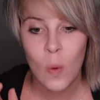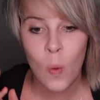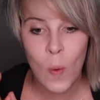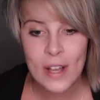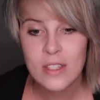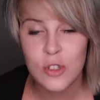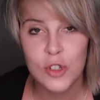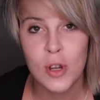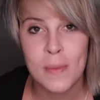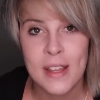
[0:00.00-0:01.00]
West
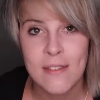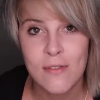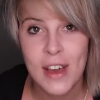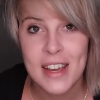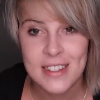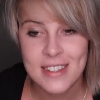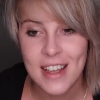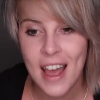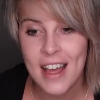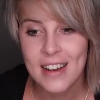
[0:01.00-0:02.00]
Germany vase.
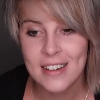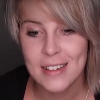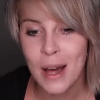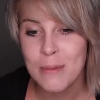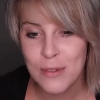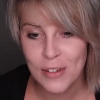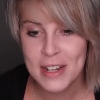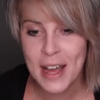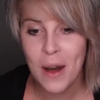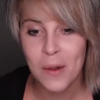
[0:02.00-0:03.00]
And come to
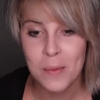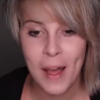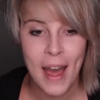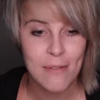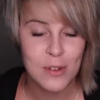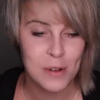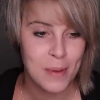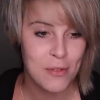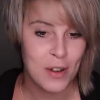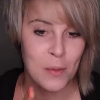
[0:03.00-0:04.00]
find out, after
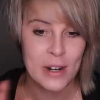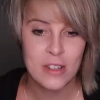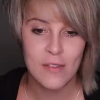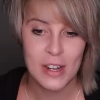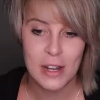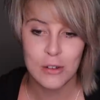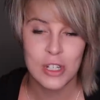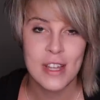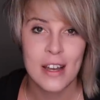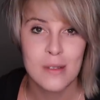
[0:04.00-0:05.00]
my friend watched the video,
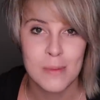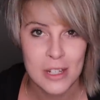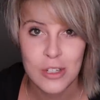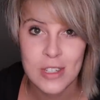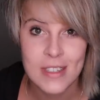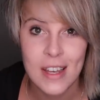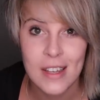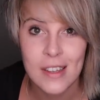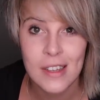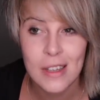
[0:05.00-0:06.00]
she texted me and she's
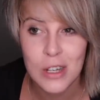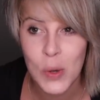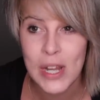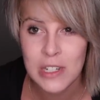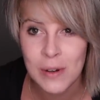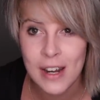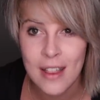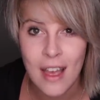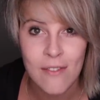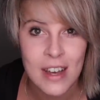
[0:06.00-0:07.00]
like, you know I
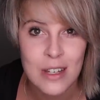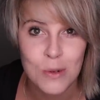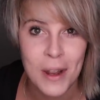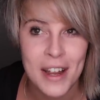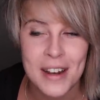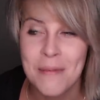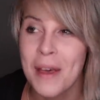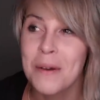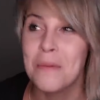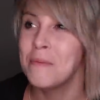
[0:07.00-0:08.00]
donated that vase, right? And I'm
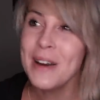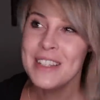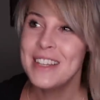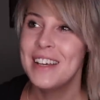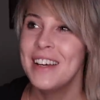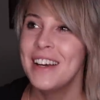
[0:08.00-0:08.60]
like, what?